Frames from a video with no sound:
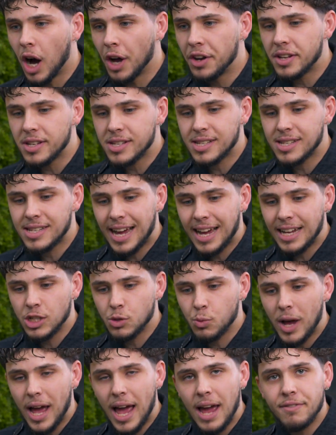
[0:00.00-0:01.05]

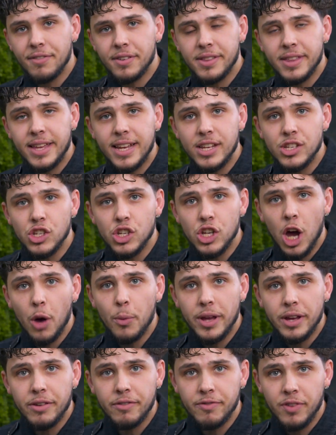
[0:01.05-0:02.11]
understand where everything is
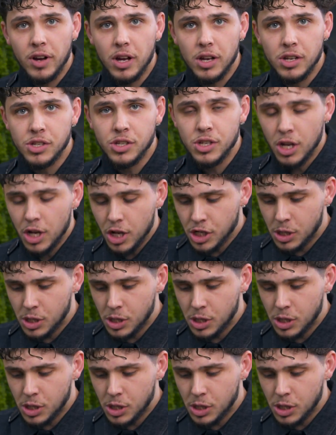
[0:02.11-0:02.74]
going first.